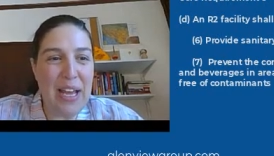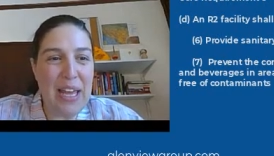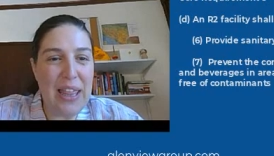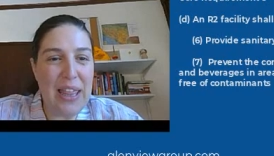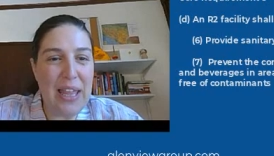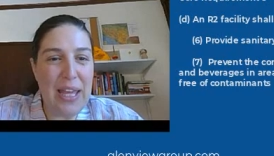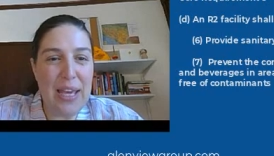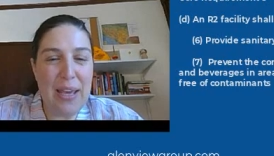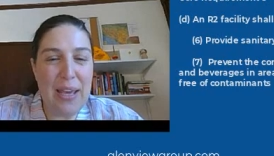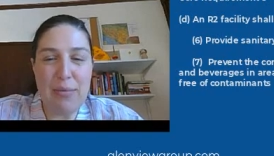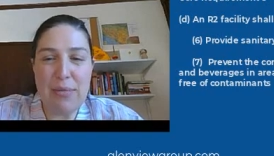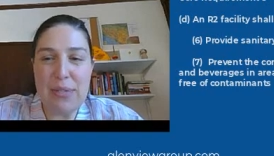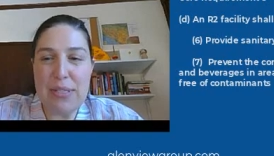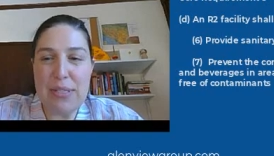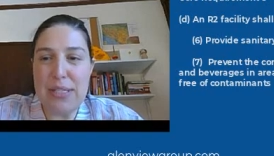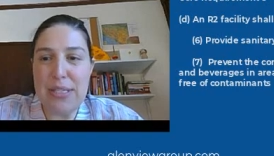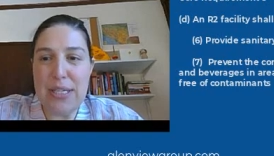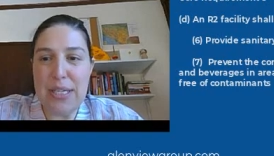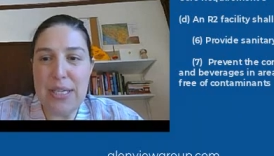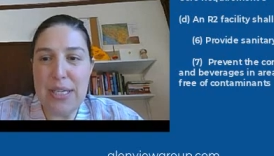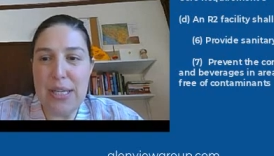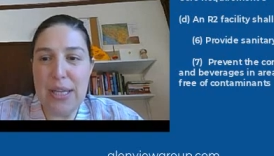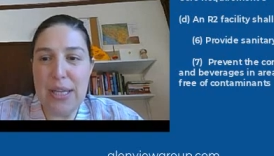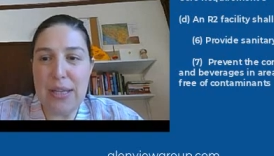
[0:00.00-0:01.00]
I think it was
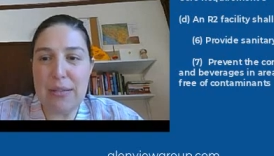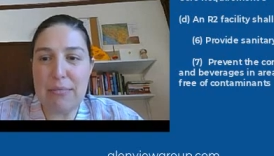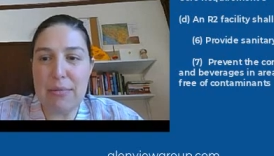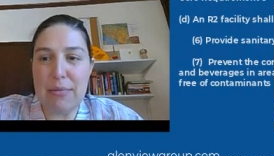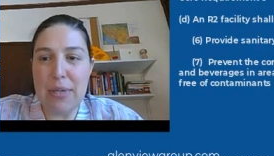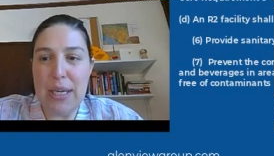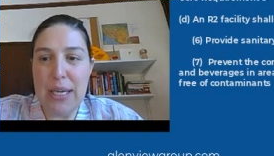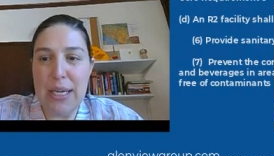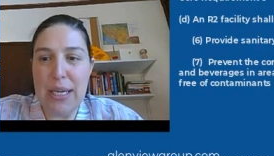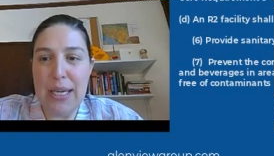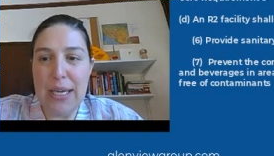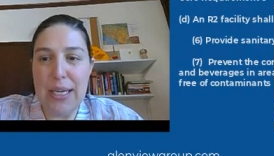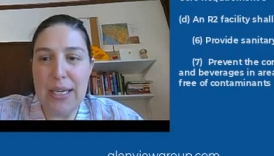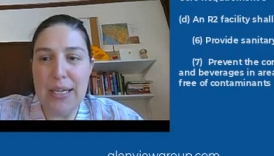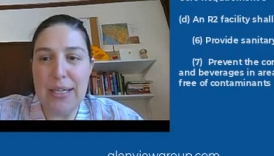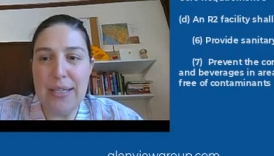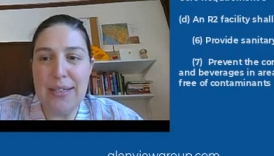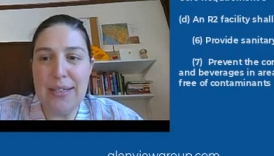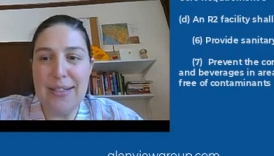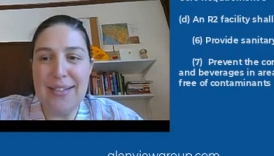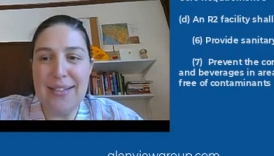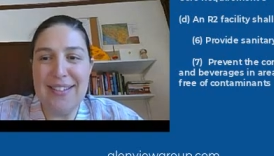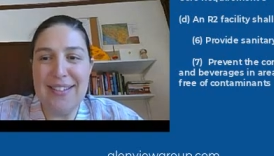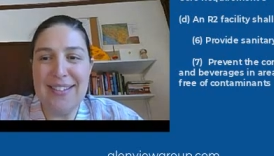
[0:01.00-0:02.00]
D3,
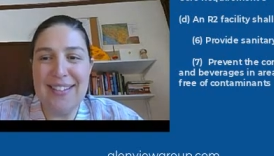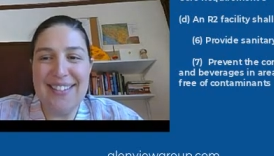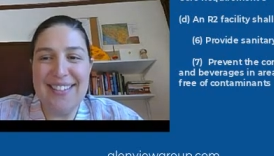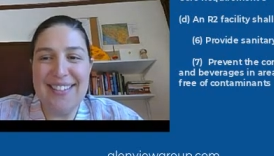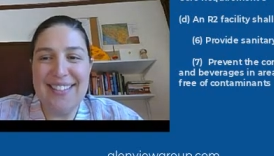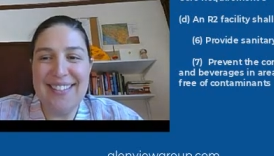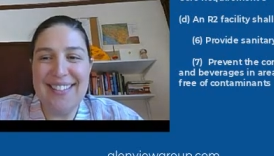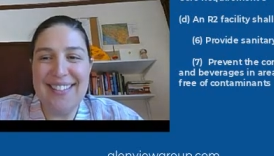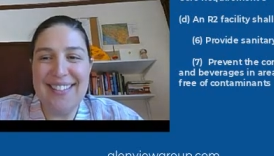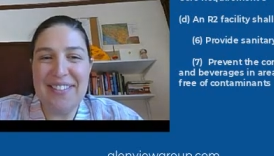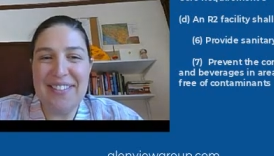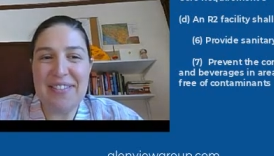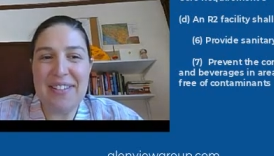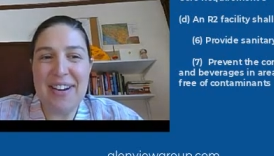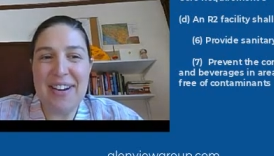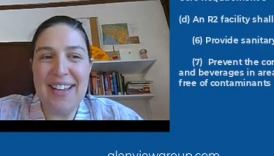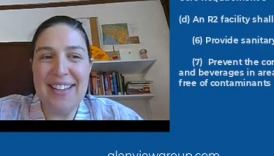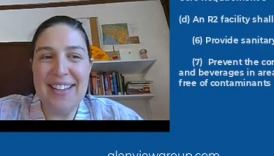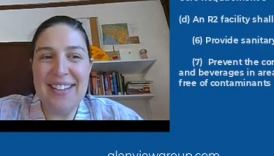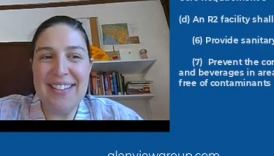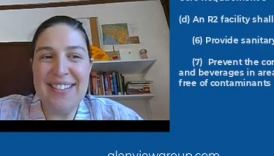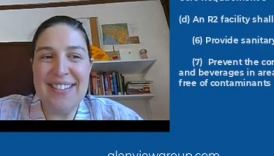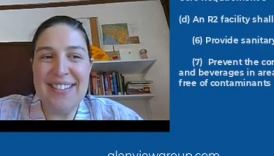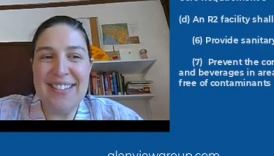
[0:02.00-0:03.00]

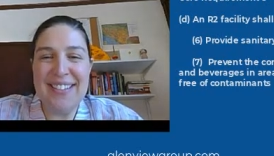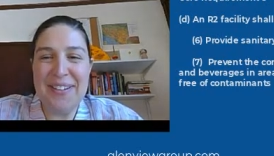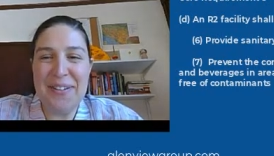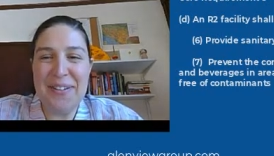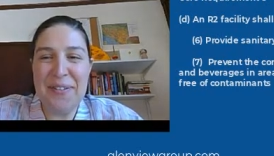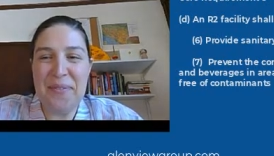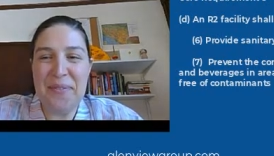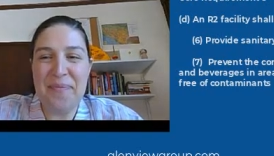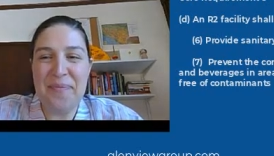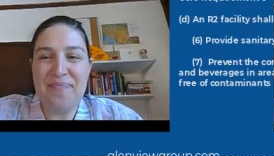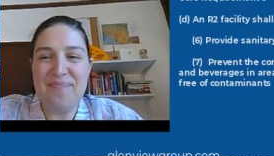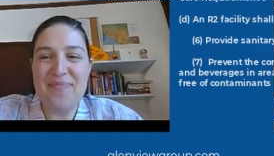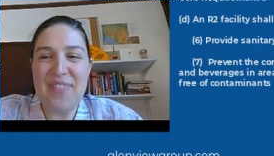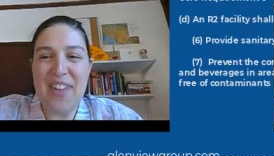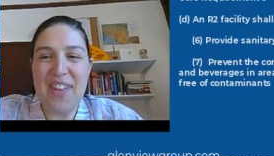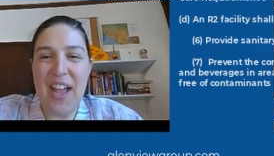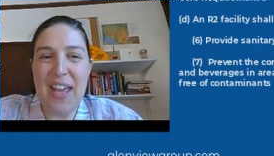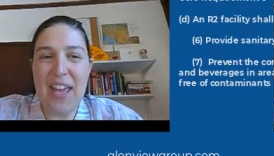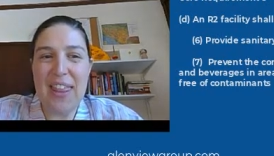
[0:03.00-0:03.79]
right? Mm-hmm.